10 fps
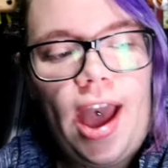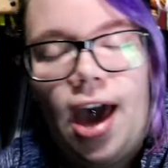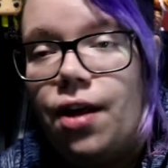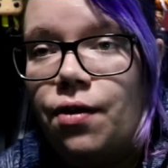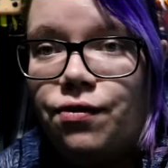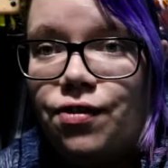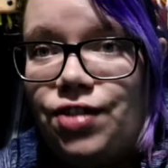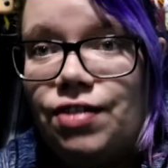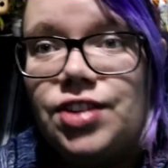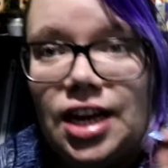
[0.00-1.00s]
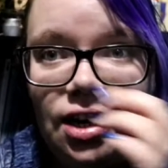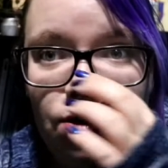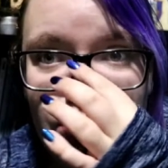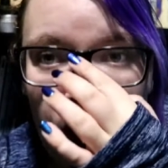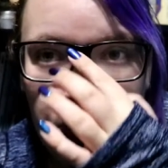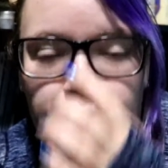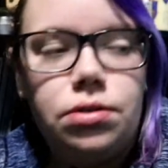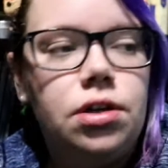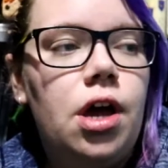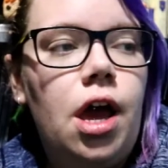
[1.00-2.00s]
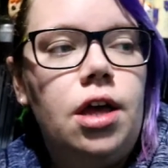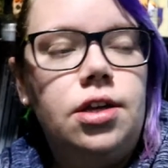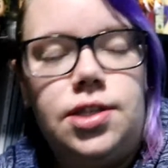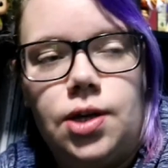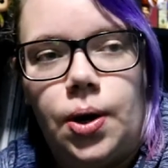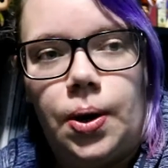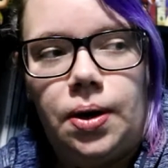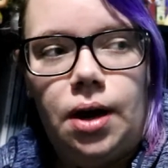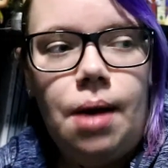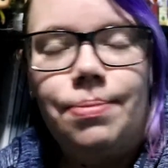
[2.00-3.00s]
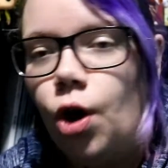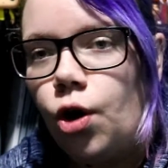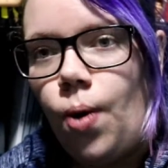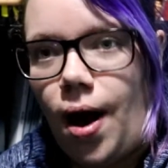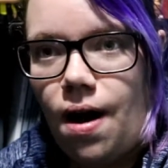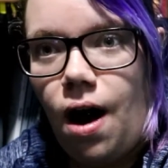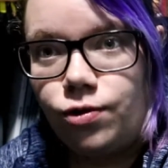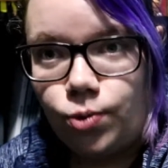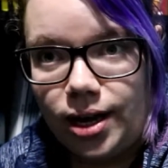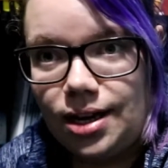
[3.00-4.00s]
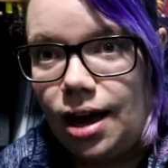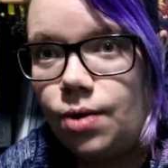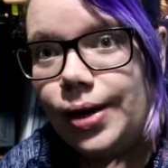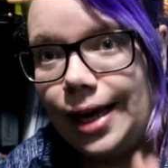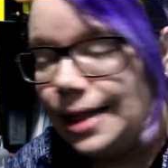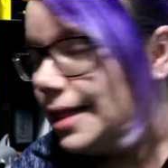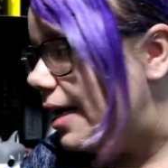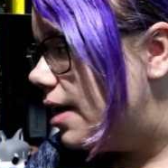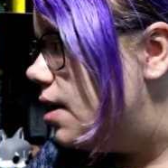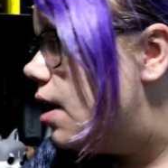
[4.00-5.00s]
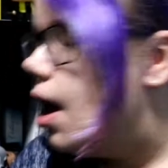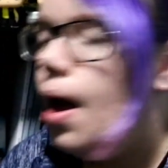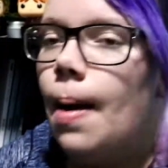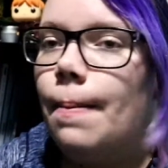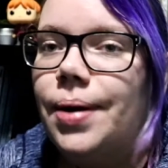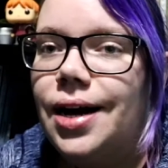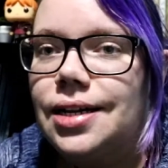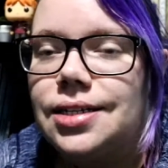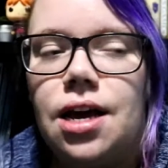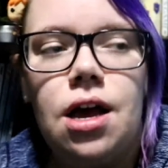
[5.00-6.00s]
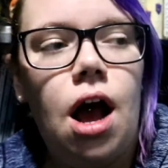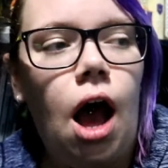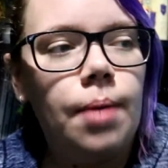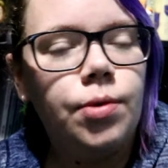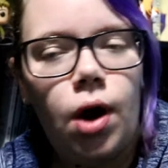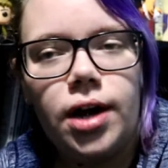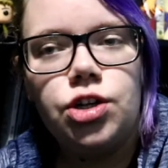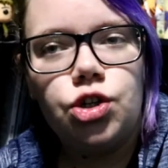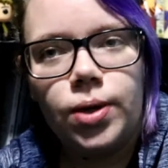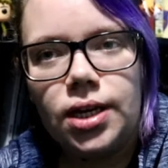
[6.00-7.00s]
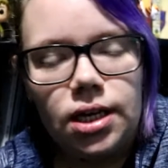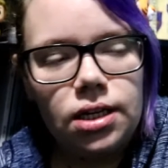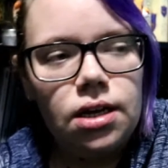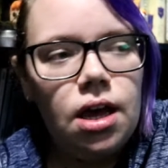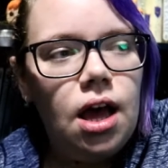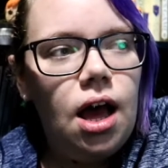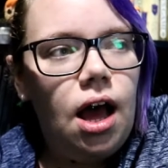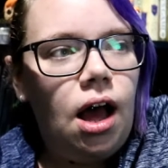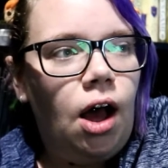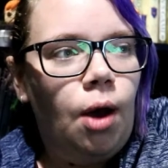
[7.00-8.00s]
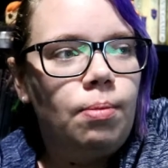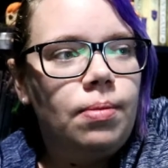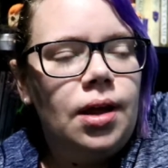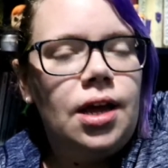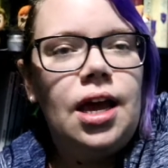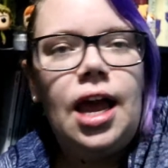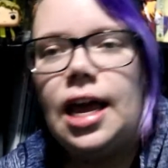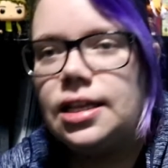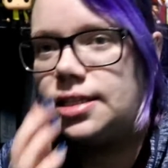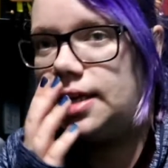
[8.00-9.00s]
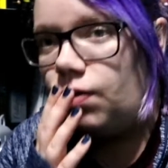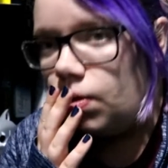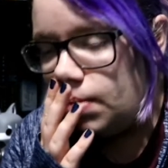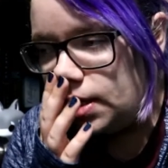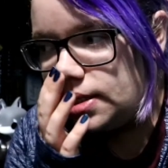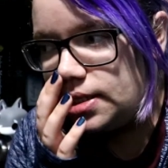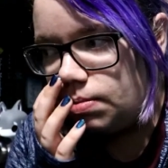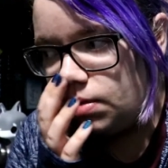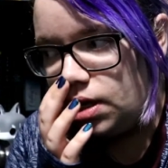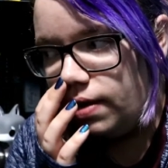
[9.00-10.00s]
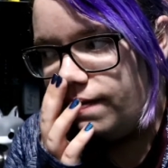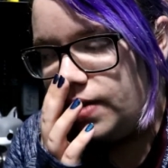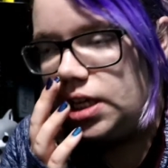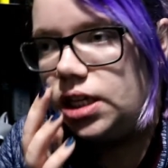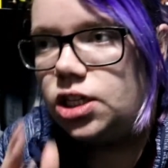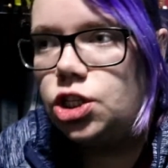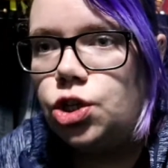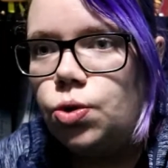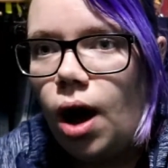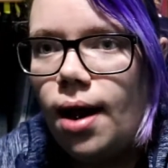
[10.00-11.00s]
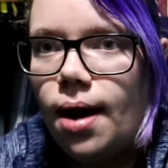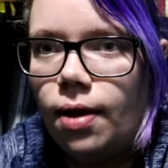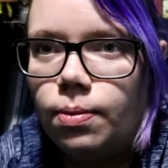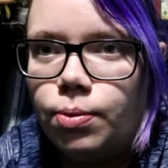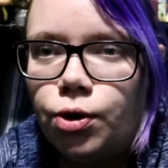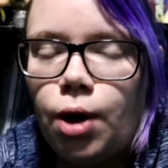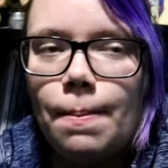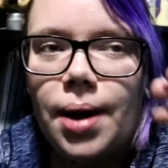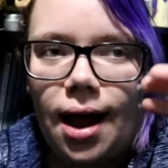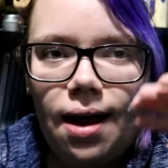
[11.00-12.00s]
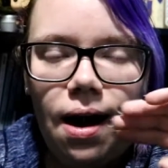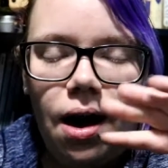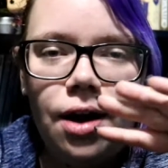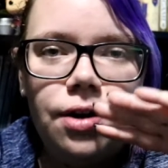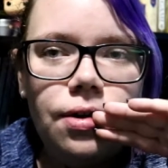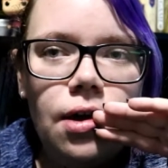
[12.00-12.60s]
out of 15 total, so not quite halfway yet. We're getting there, but I'm quite enjoying it. It's giving me similar feelings to another book, but I can't